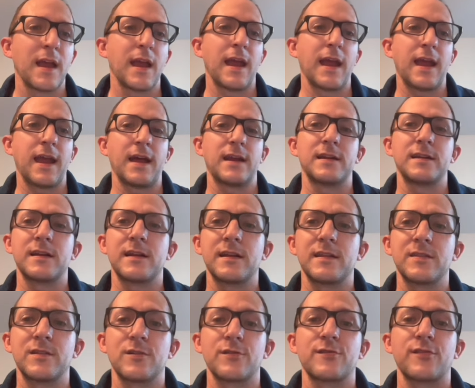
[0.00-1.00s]
And
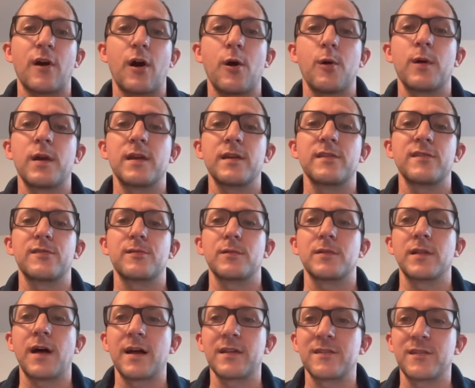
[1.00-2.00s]
there's always
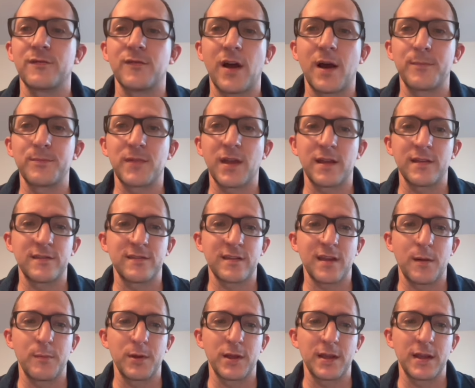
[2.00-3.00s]
lots of updates
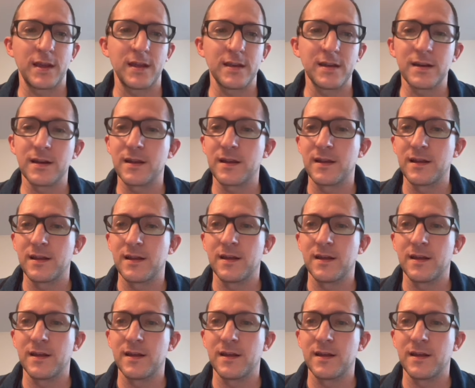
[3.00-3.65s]
coming in.